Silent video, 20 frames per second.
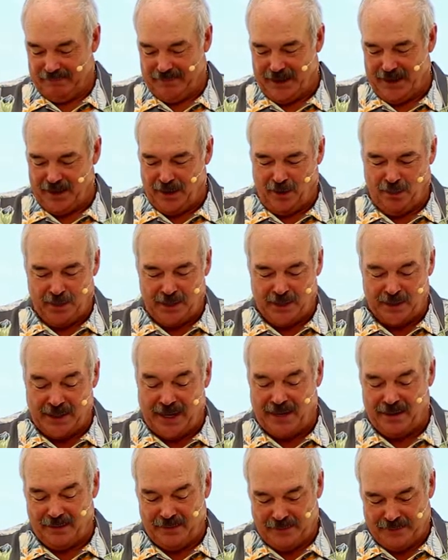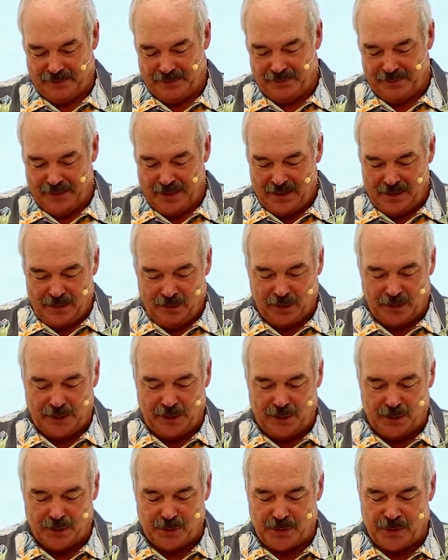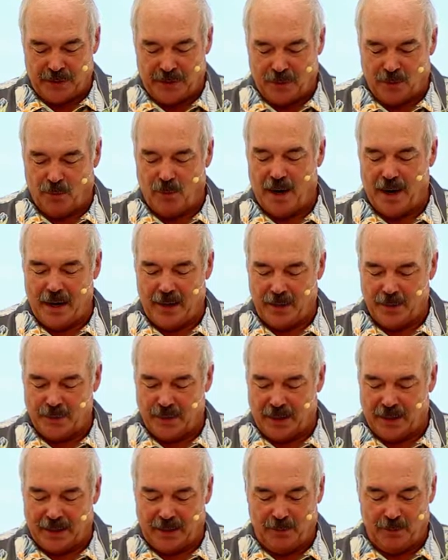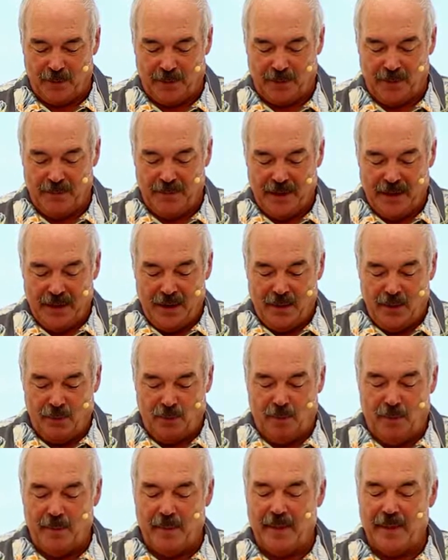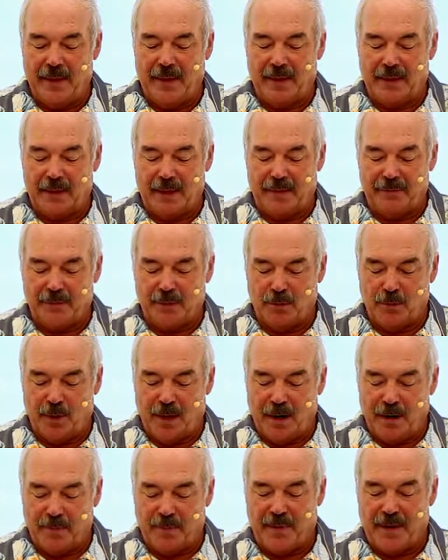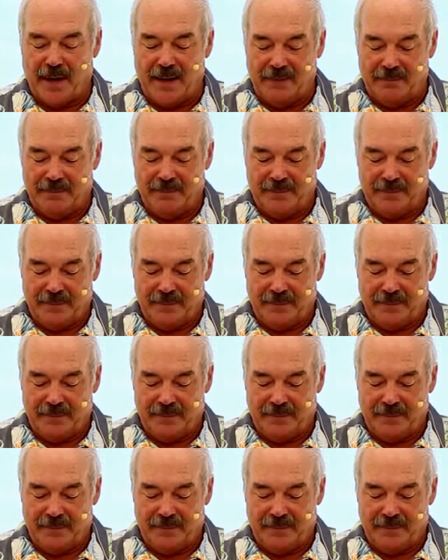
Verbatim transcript: Yet no one said, What do you seek, or why are you talking with her? The woman then left her water pot,